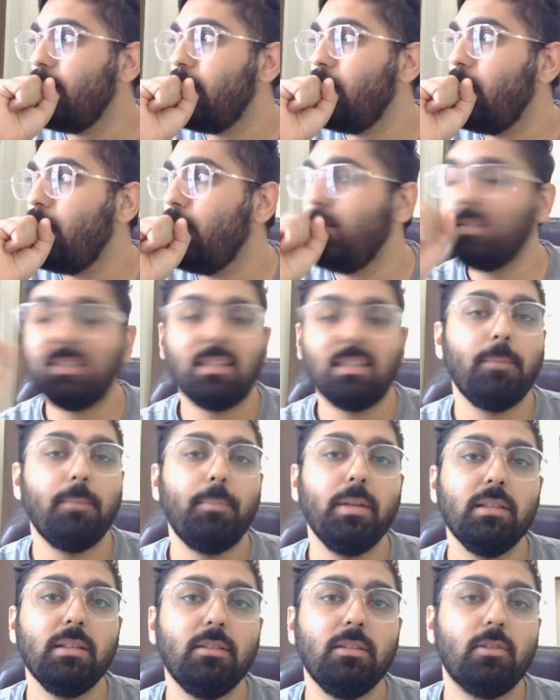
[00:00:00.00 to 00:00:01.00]
we're
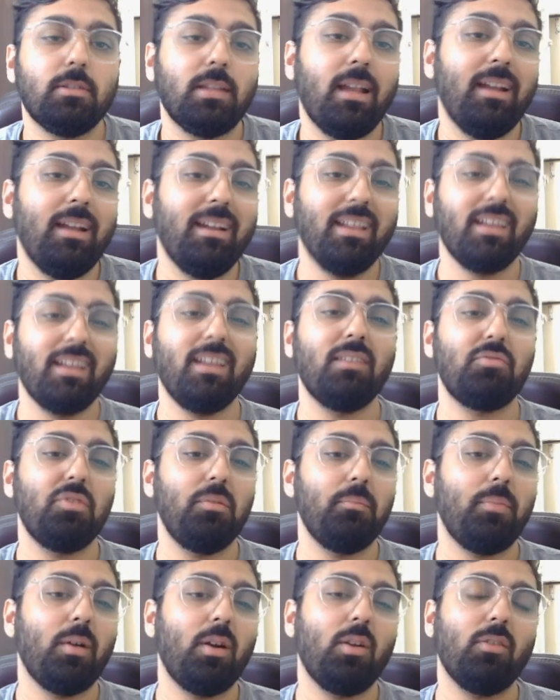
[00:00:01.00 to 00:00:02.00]
skipping the authentication
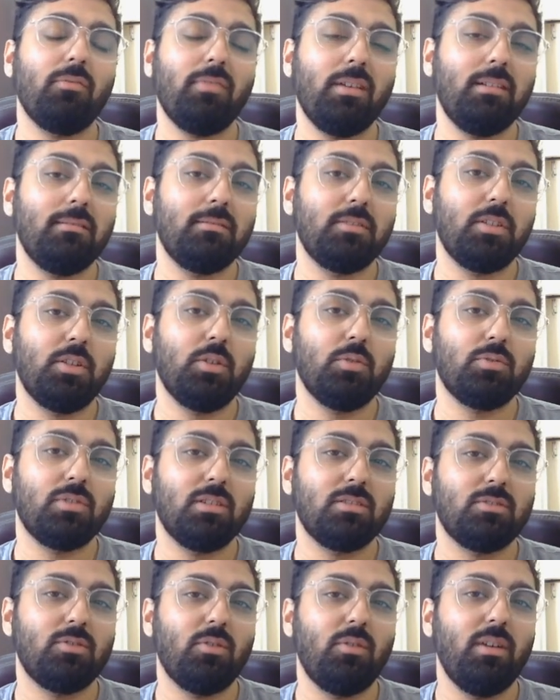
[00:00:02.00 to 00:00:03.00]
part of it, so
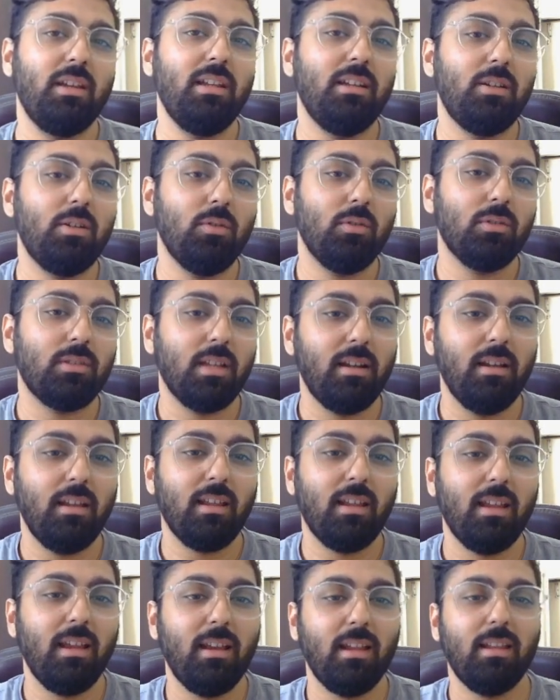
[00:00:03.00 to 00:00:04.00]
users don't need to
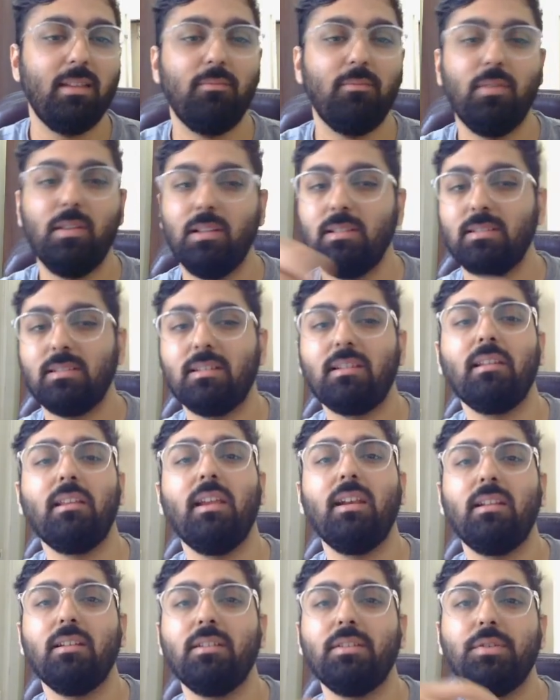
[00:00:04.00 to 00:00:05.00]
authenticate, and we'll just
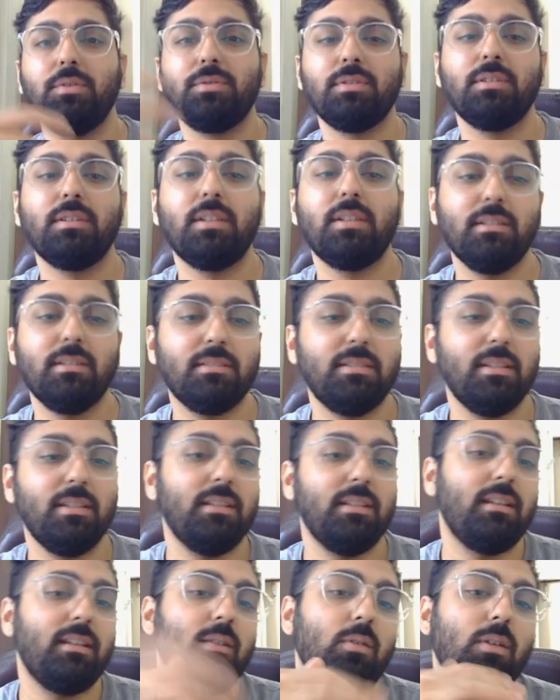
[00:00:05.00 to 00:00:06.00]
create a user and say
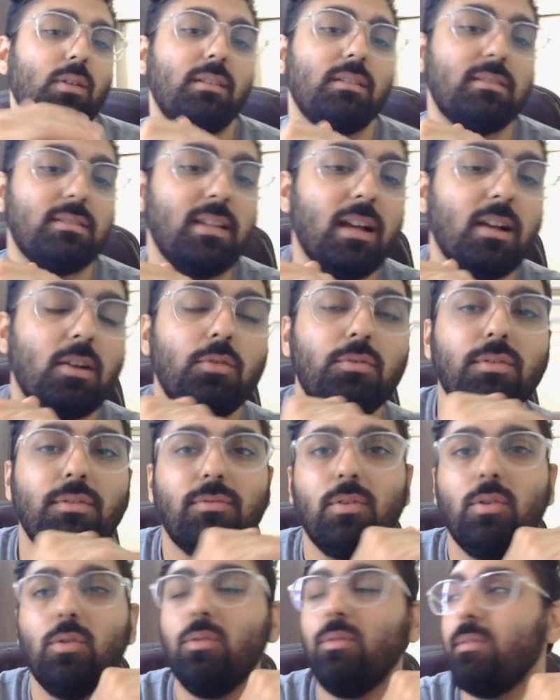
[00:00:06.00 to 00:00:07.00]
that okay, the
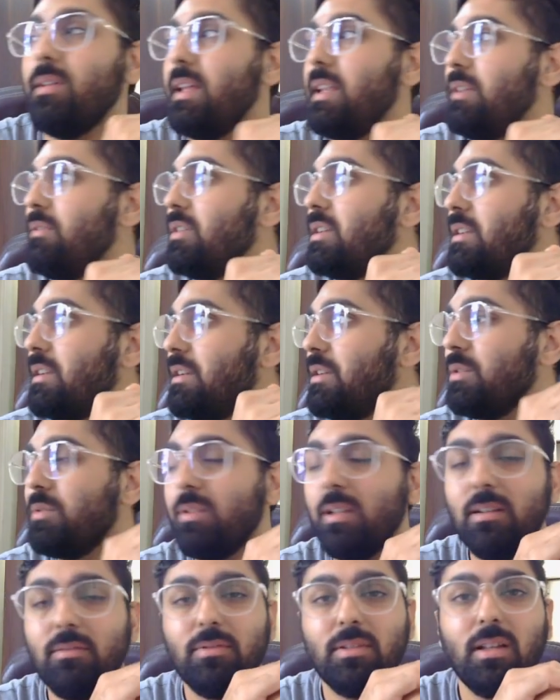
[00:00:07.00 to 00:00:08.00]
StackOverflow, anyone can do
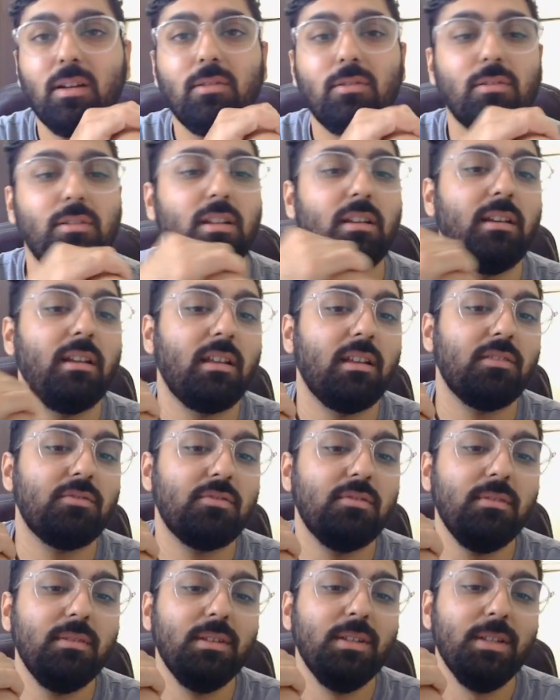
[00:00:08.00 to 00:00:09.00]
that without
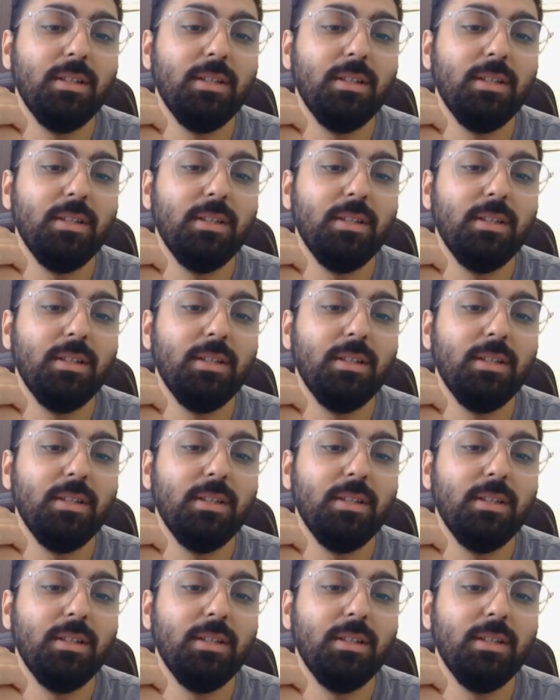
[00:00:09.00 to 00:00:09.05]
authentication,